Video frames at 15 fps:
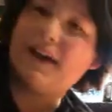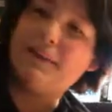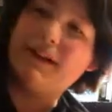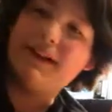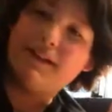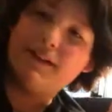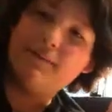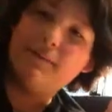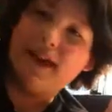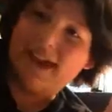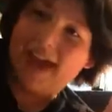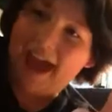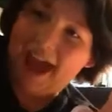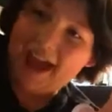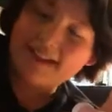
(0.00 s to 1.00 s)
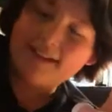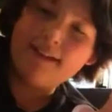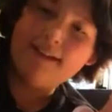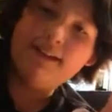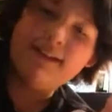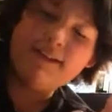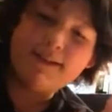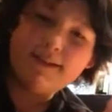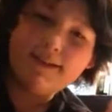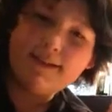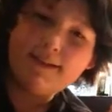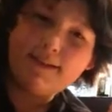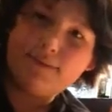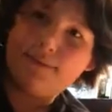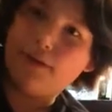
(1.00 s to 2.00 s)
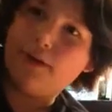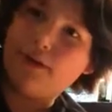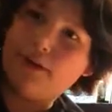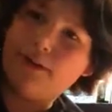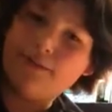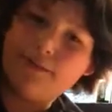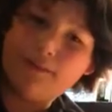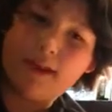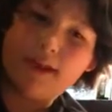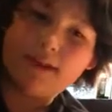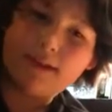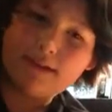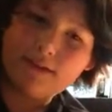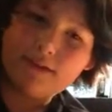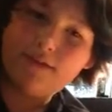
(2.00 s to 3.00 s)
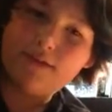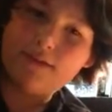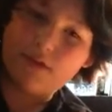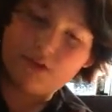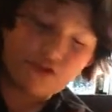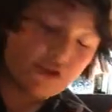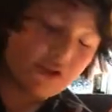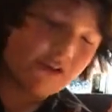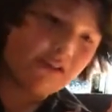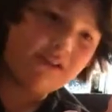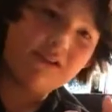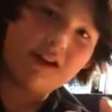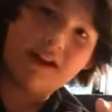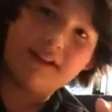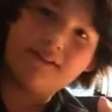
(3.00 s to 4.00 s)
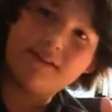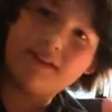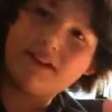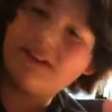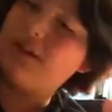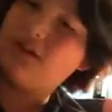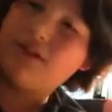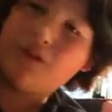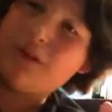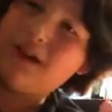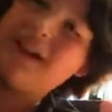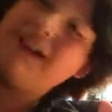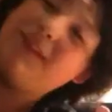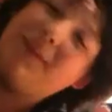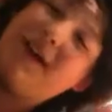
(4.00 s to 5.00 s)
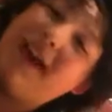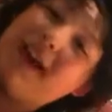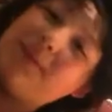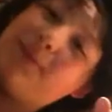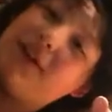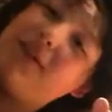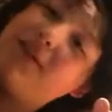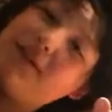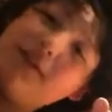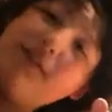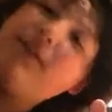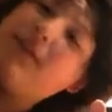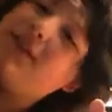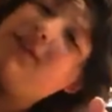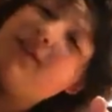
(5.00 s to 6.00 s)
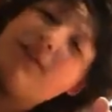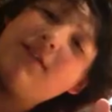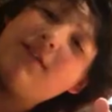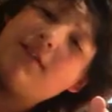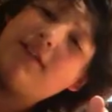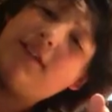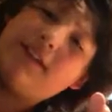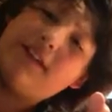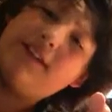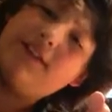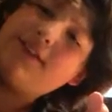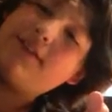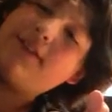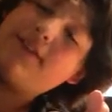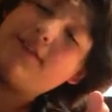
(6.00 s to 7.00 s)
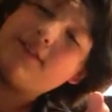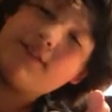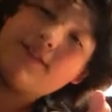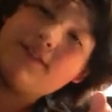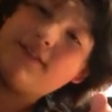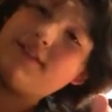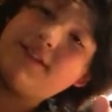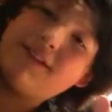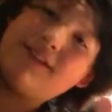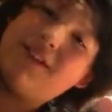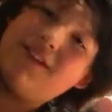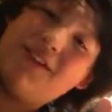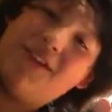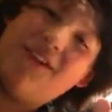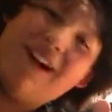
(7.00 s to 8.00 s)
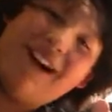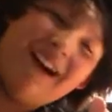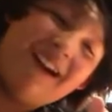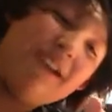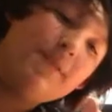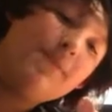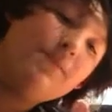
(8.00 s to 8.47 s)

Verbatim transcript: I mean my cat. For, think, for sure. I don't know why he's back, but it is. Just don't know why.